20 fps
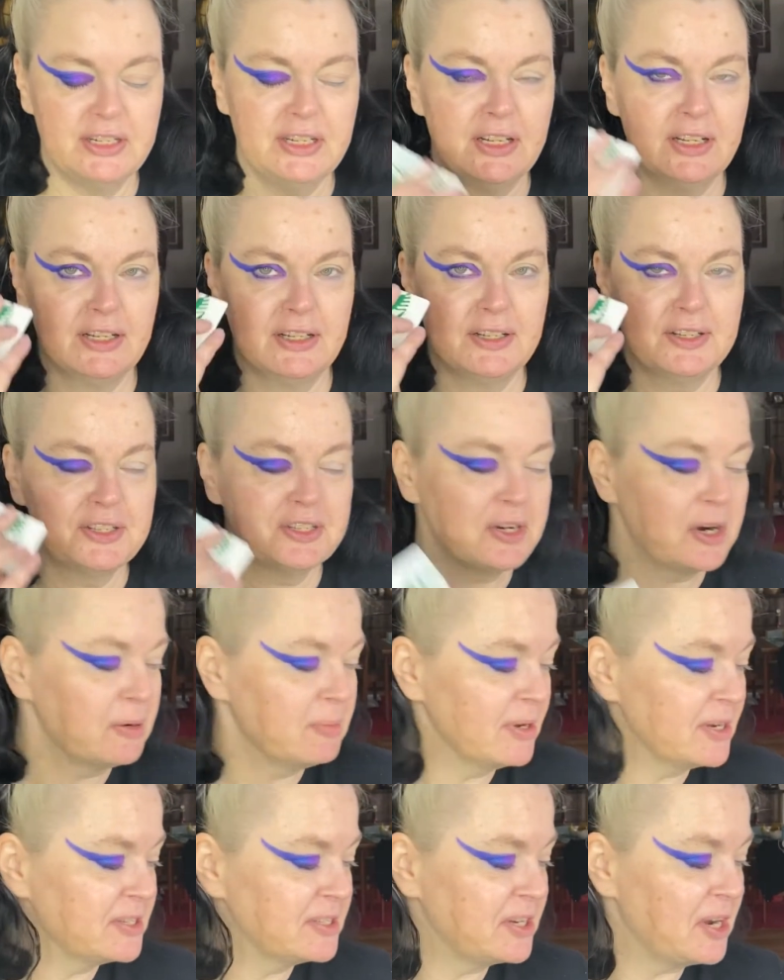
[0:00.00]
little
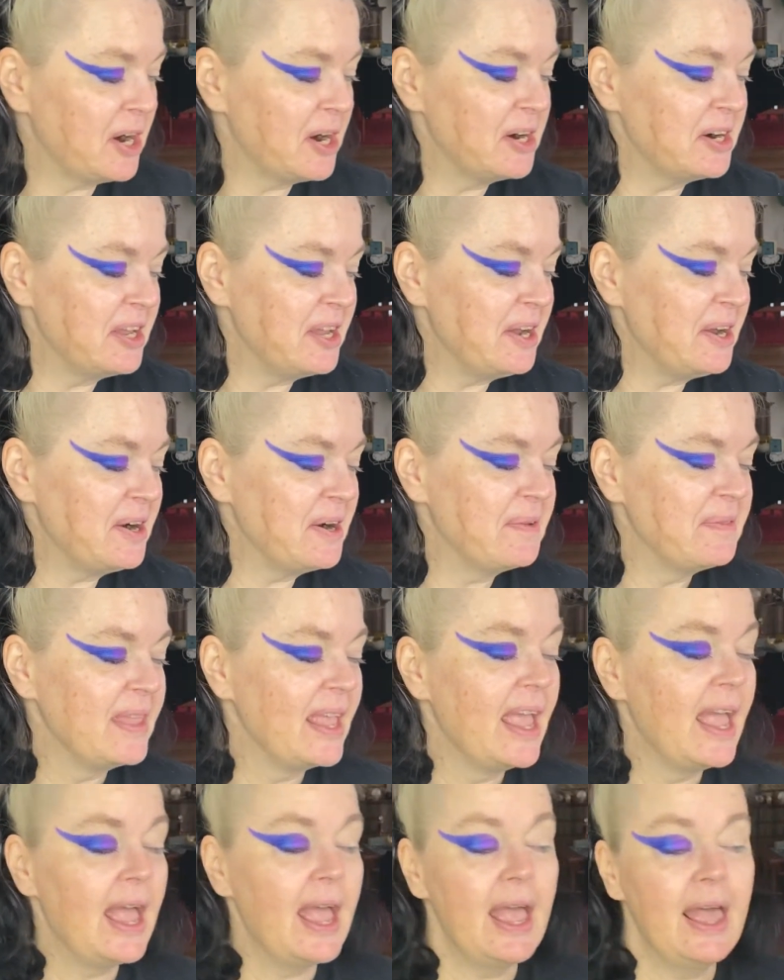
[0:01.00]
Starbucks card here.
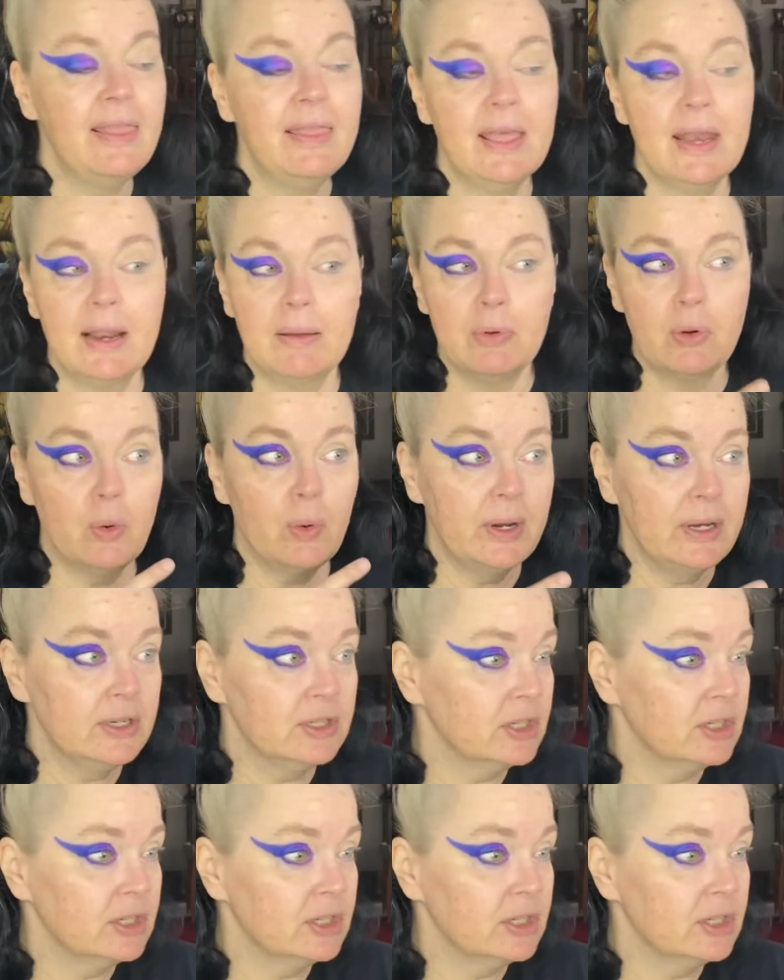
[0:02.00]
And then I'm going to